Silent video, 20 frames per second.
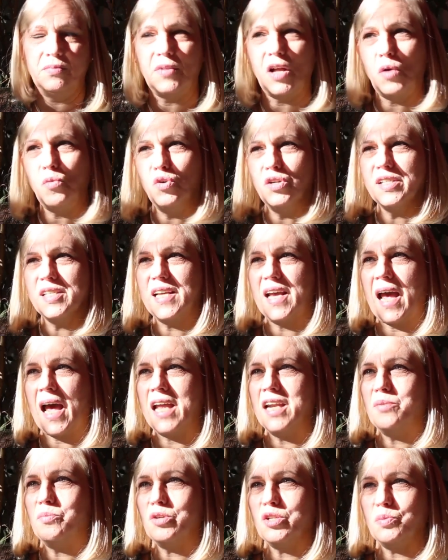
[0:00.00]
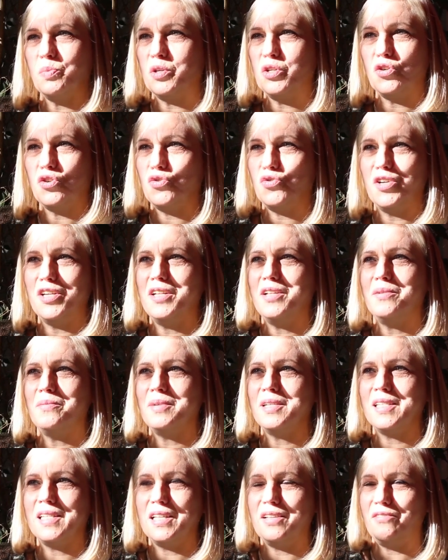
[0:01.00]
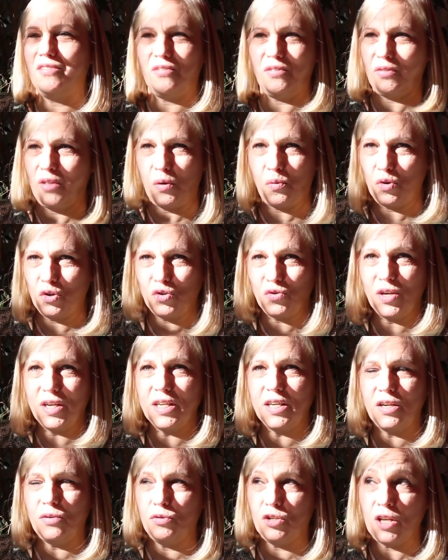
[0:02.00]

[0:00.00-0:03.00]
I wouldn't say animals, but to treat them as they were treated.